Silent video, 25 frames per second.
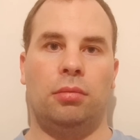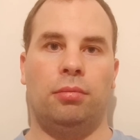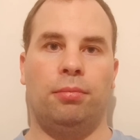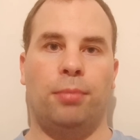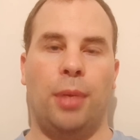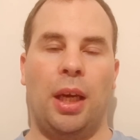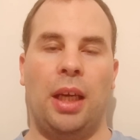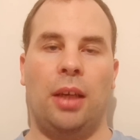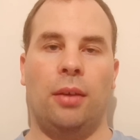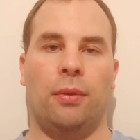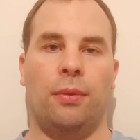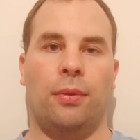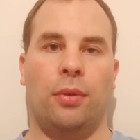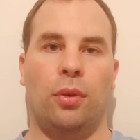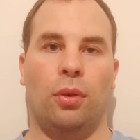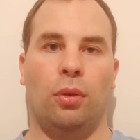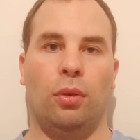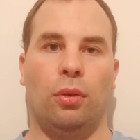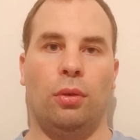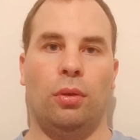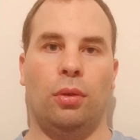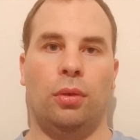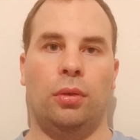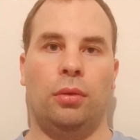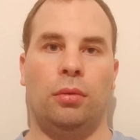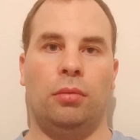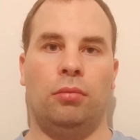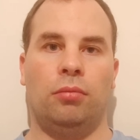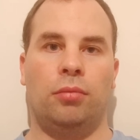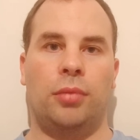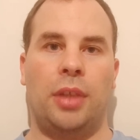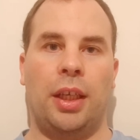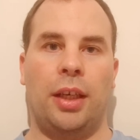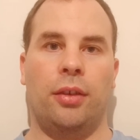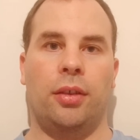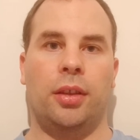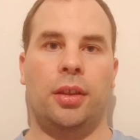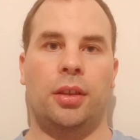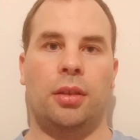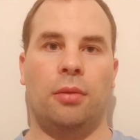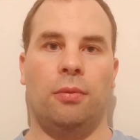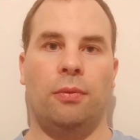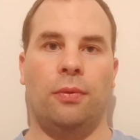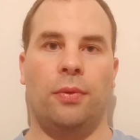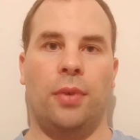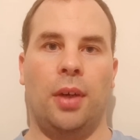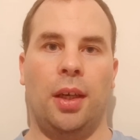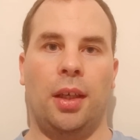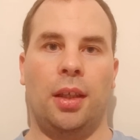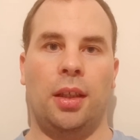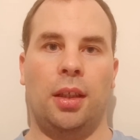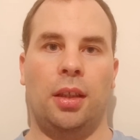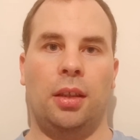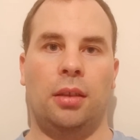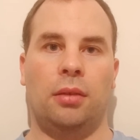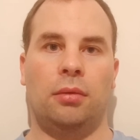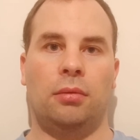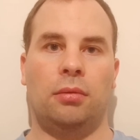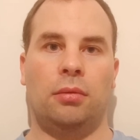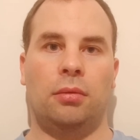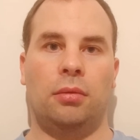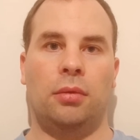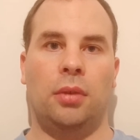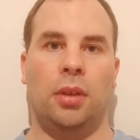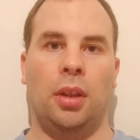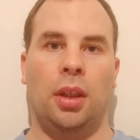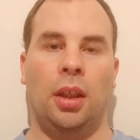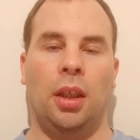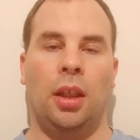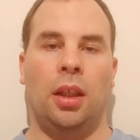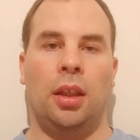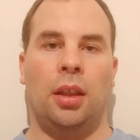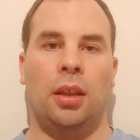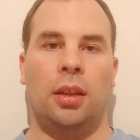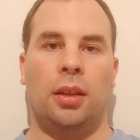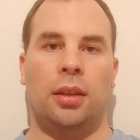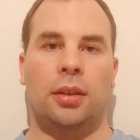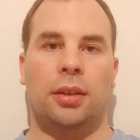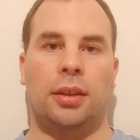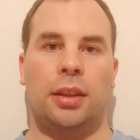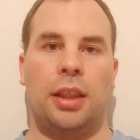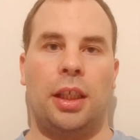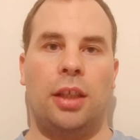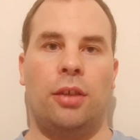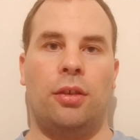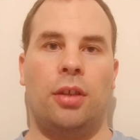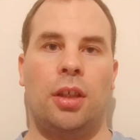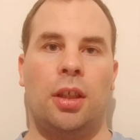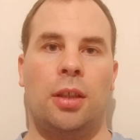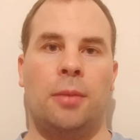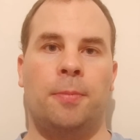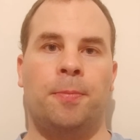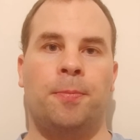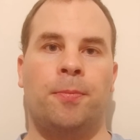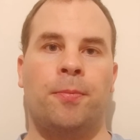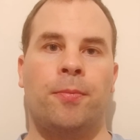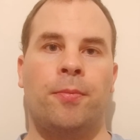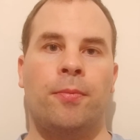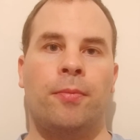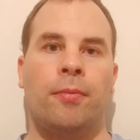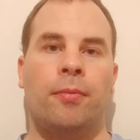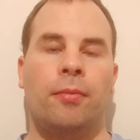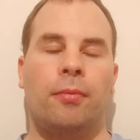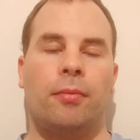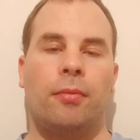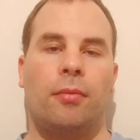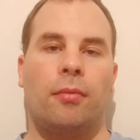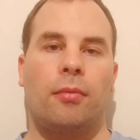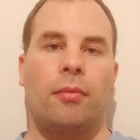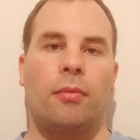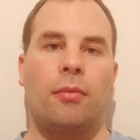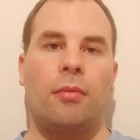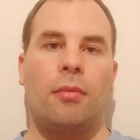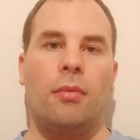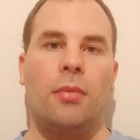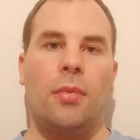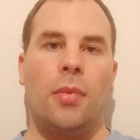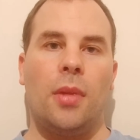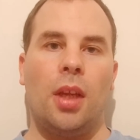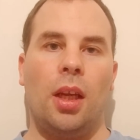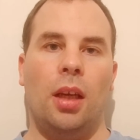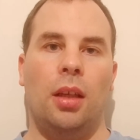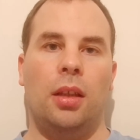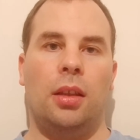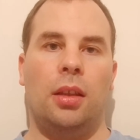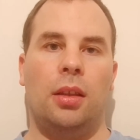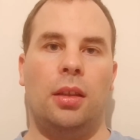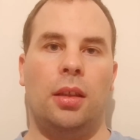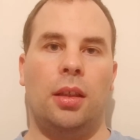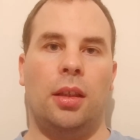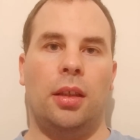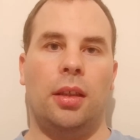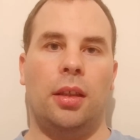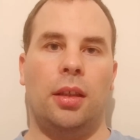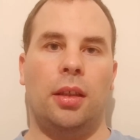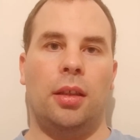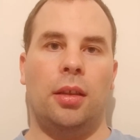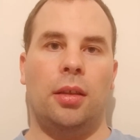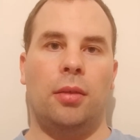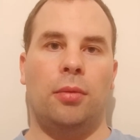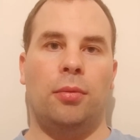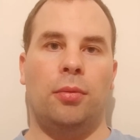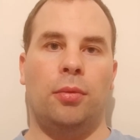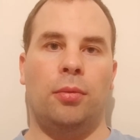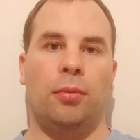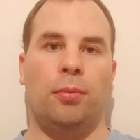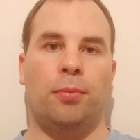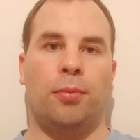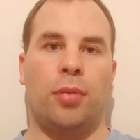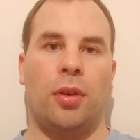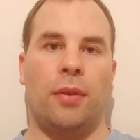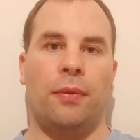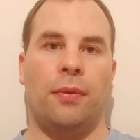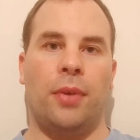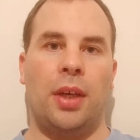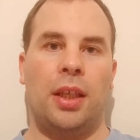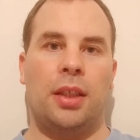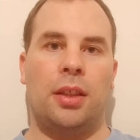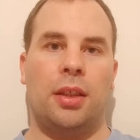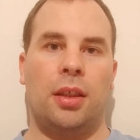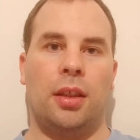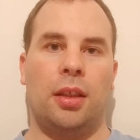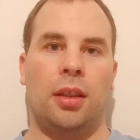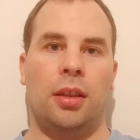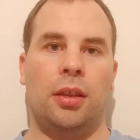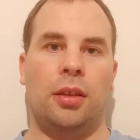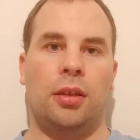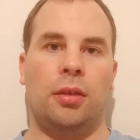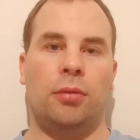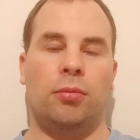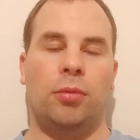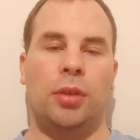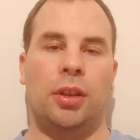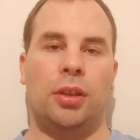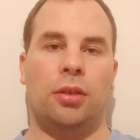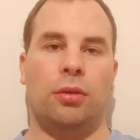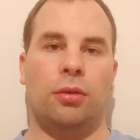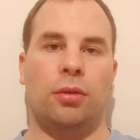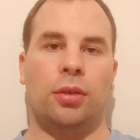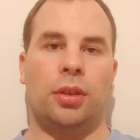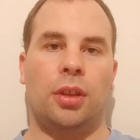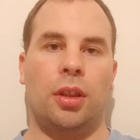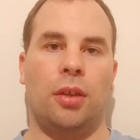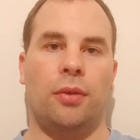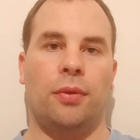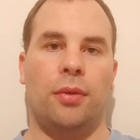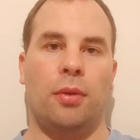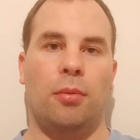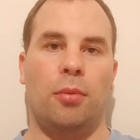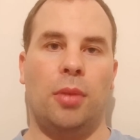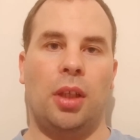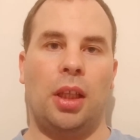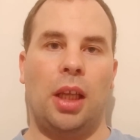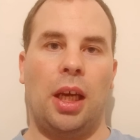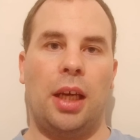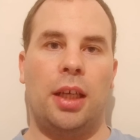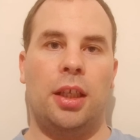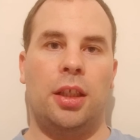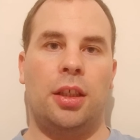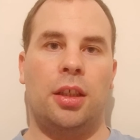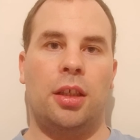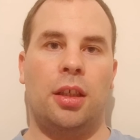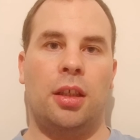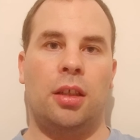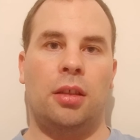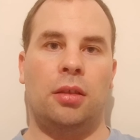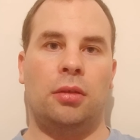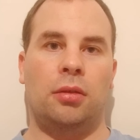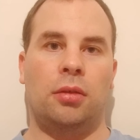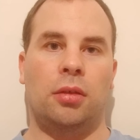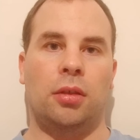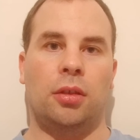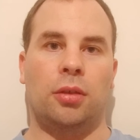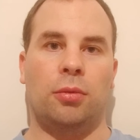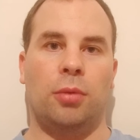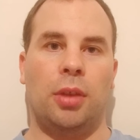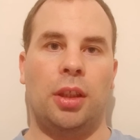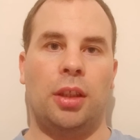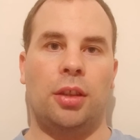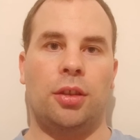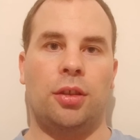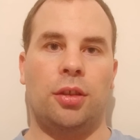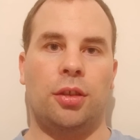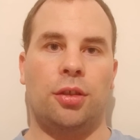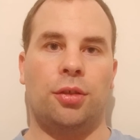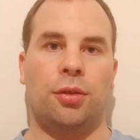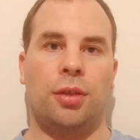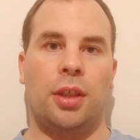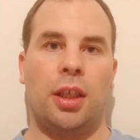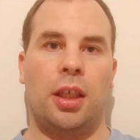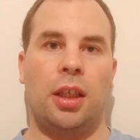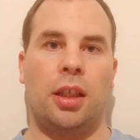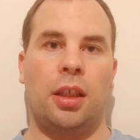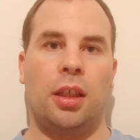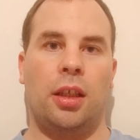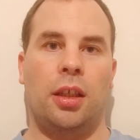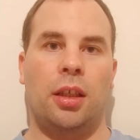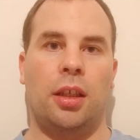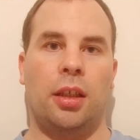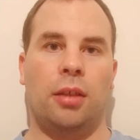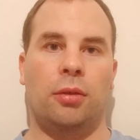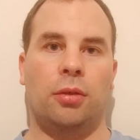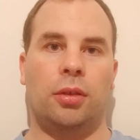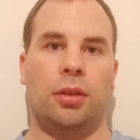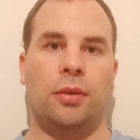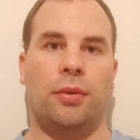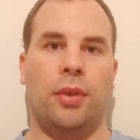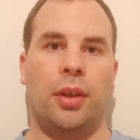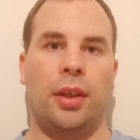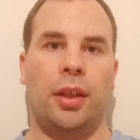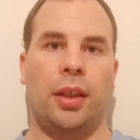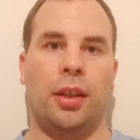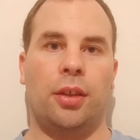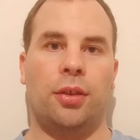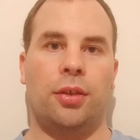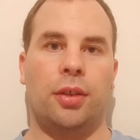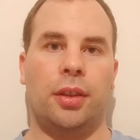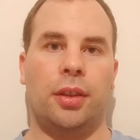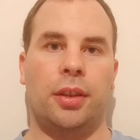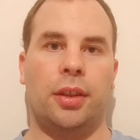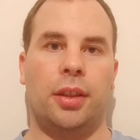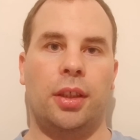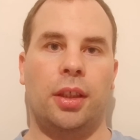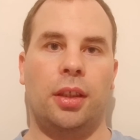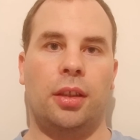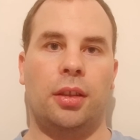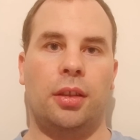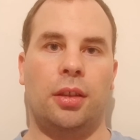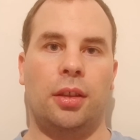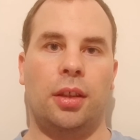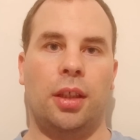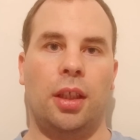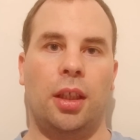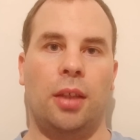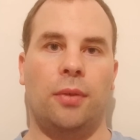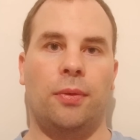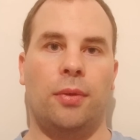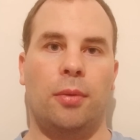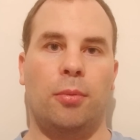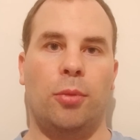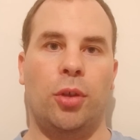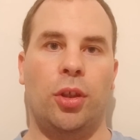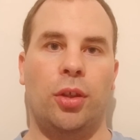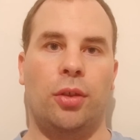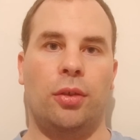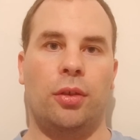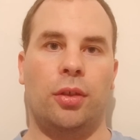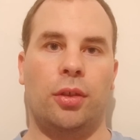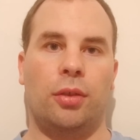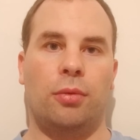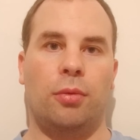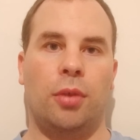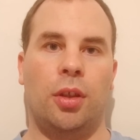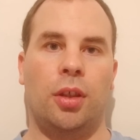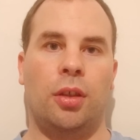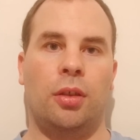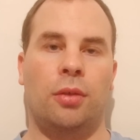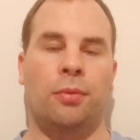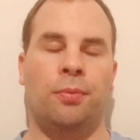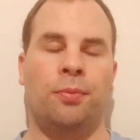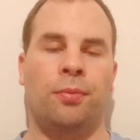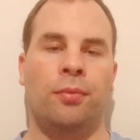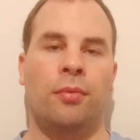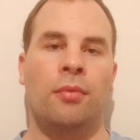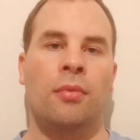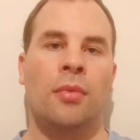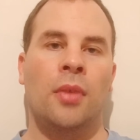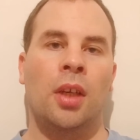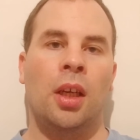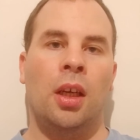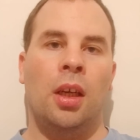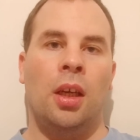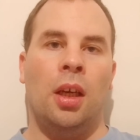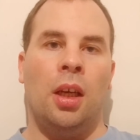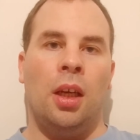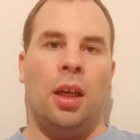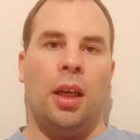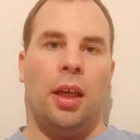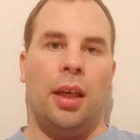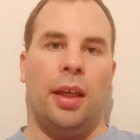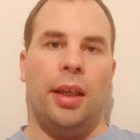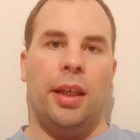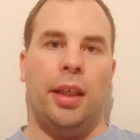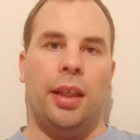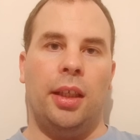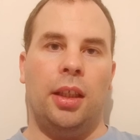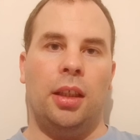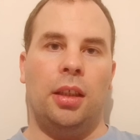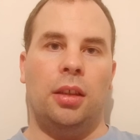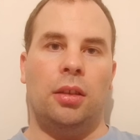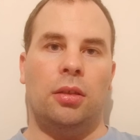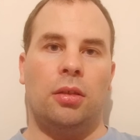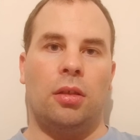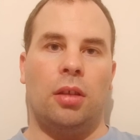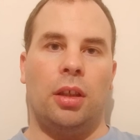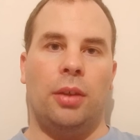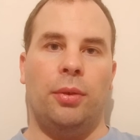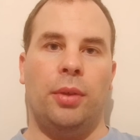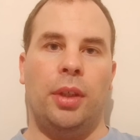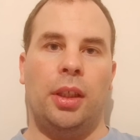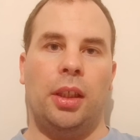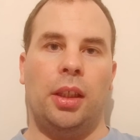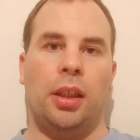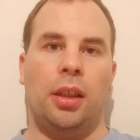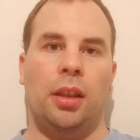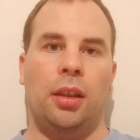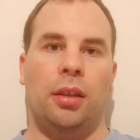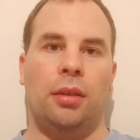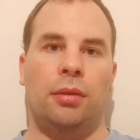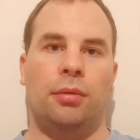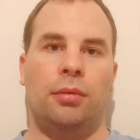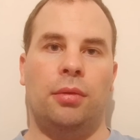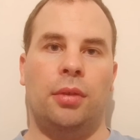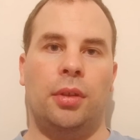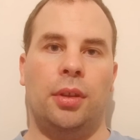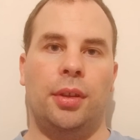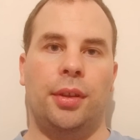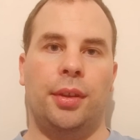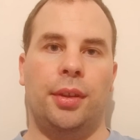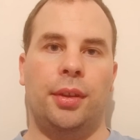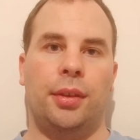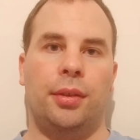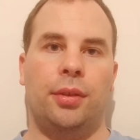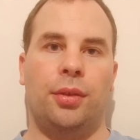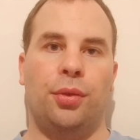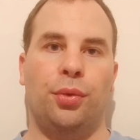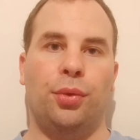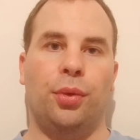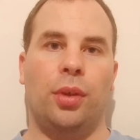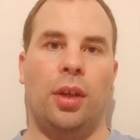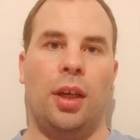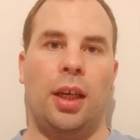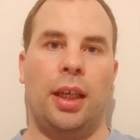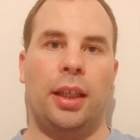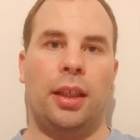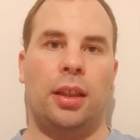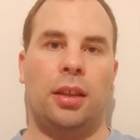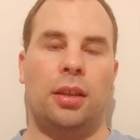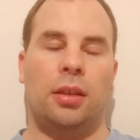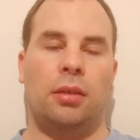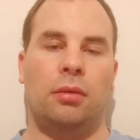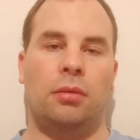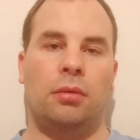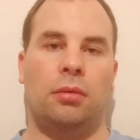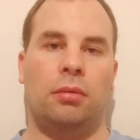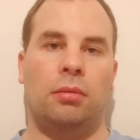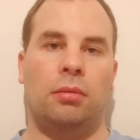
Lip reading: bank fraud, terrorism funding, etc. The professor is also from Malaysia as well as Australia, and it was very interesting to hear from her as well. And I really do like,